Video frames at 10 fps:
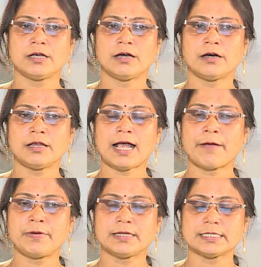or
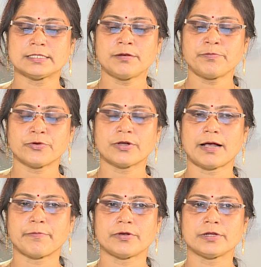application
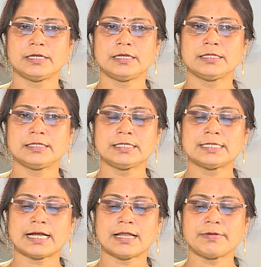programmer. This
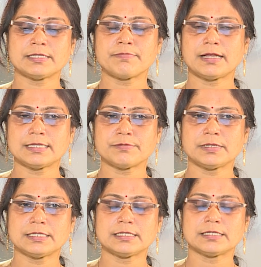database management
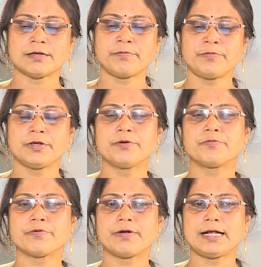system
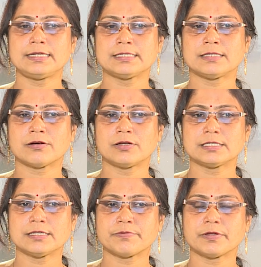provides the
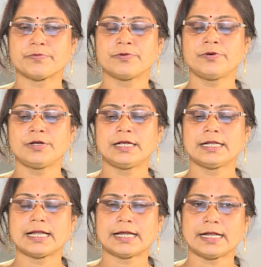concept of
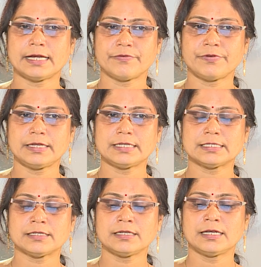data
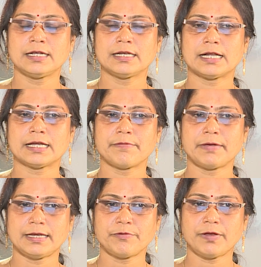definition, data
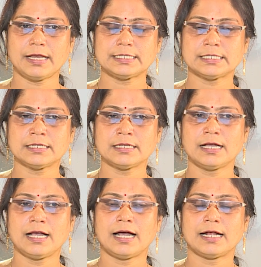manipulation
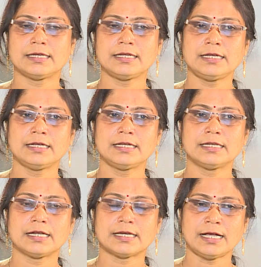and
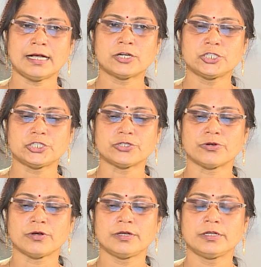data control.
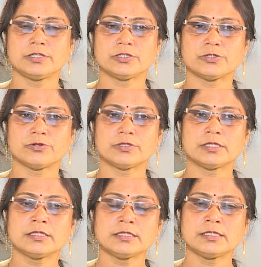So,
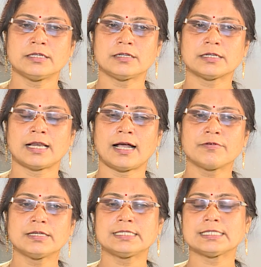the
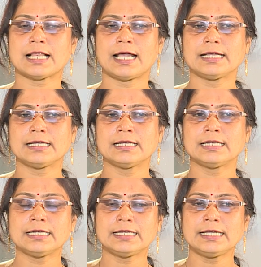languages like
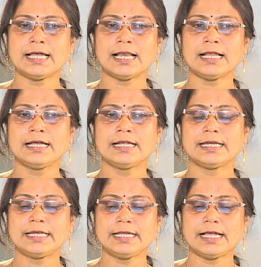DDL,
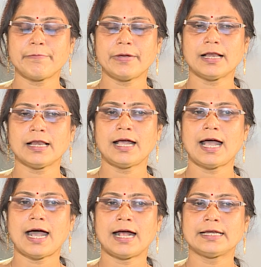DML
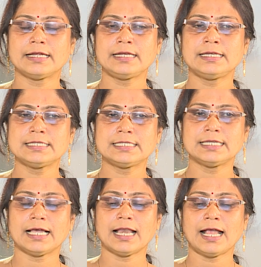and
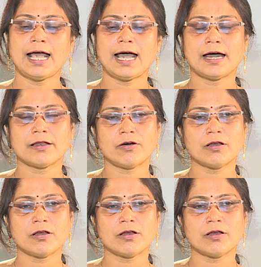DCL are all